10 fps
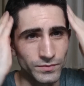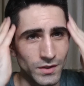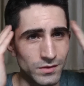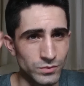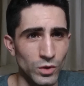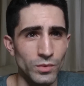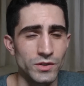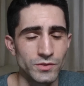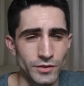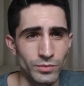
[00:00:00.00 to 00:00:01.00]
It will
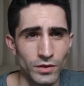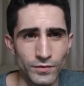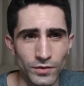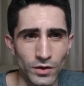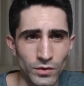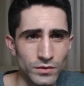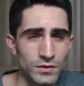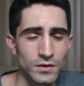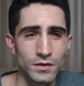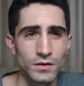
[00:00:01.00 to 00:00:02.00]
restrict blood flow.
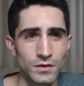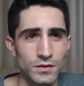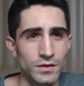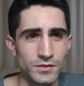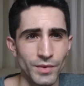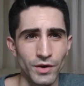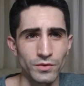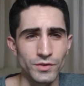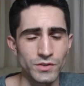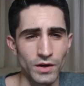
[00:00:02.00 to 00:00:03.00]
Doesn't matter how
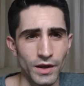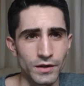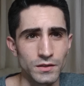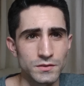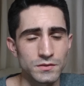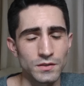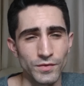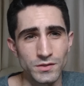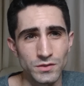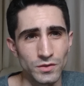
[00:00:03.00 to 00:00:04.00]
loose your hat is. If
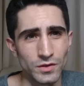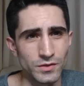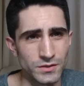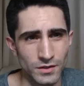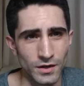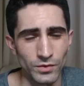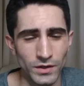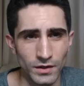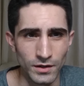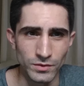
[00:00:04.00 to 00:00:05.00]
it's too loose, then you're not really
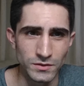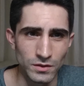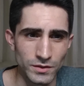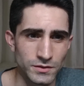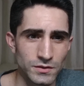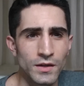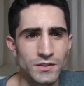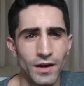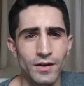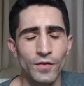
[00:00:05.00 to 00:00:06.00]
going to get results. So
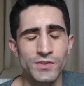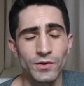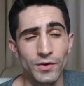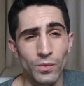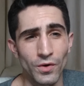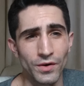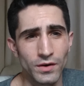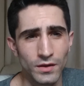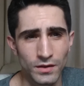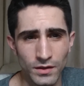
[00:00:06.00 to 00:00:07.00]
how do you know if it's starting to work?
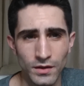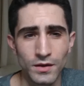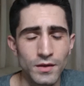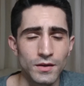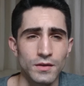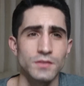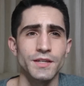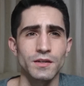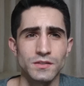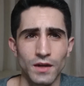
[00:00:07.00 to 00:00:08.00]
Take
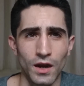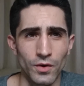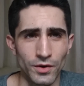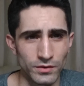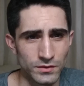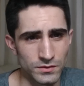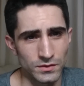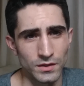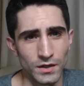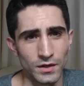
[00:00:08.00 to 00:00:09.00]
a shower.
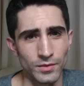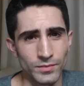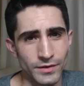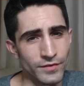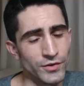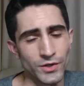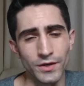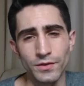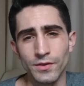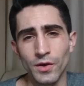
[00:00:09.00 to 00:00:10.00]
Even if you're trying to
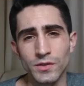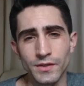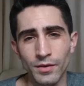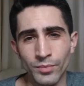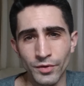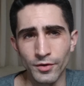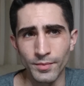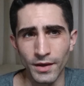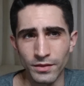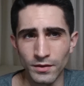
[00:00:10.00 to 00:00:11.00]
do the no shampoo
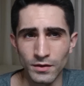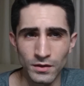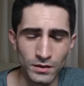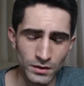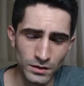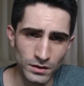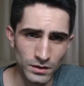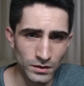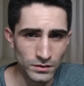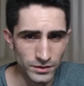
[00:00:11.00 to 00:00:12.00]
method,
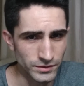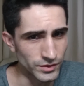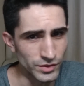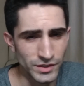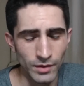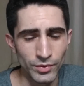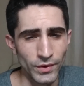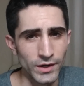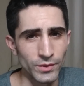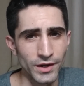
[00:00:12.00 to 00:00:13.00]
just use shampoo
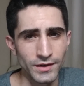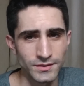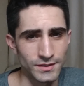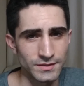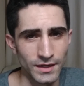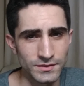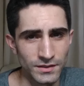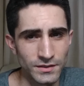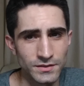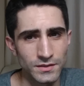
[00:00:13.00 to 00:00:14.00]
anyway just to test
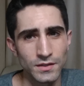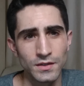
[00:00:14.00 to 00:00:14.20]
this.